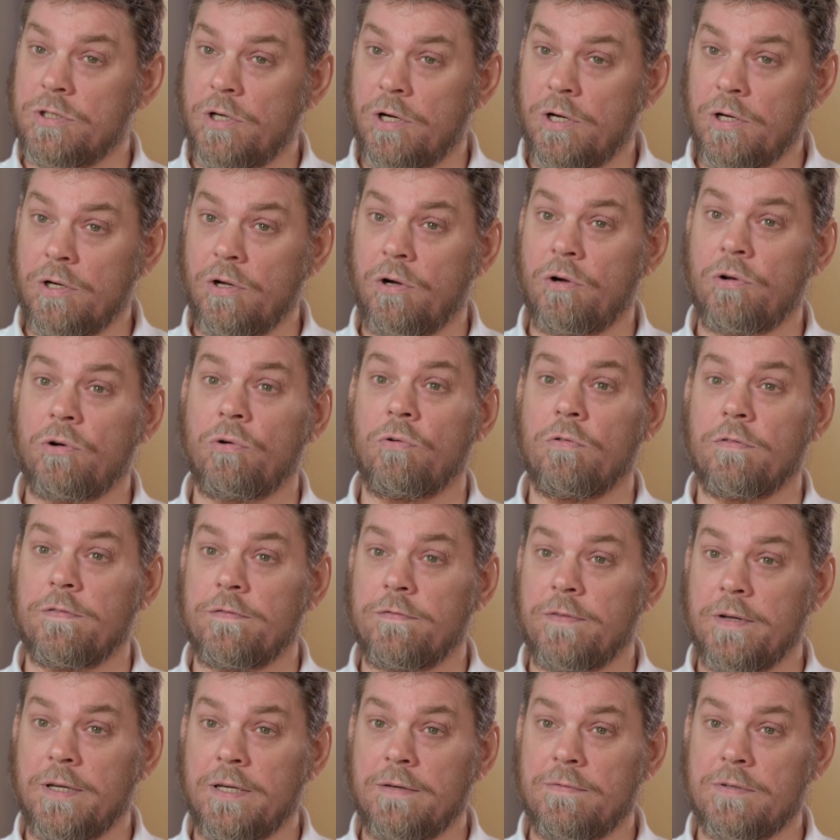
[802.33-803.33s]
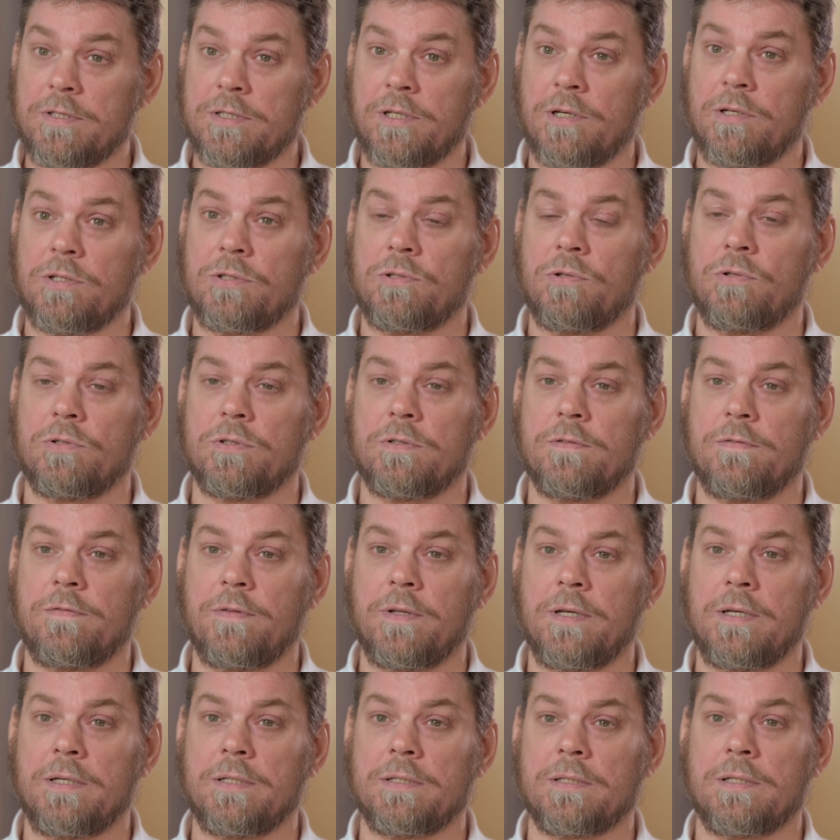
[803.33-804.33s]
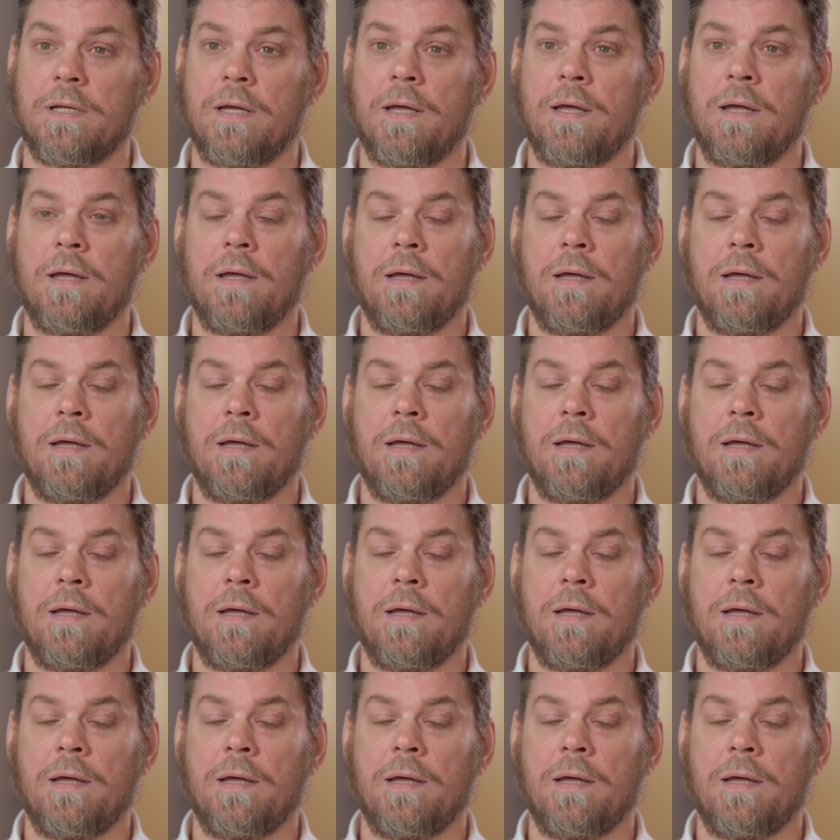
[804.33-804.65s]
I got or fevers, those sorts of things.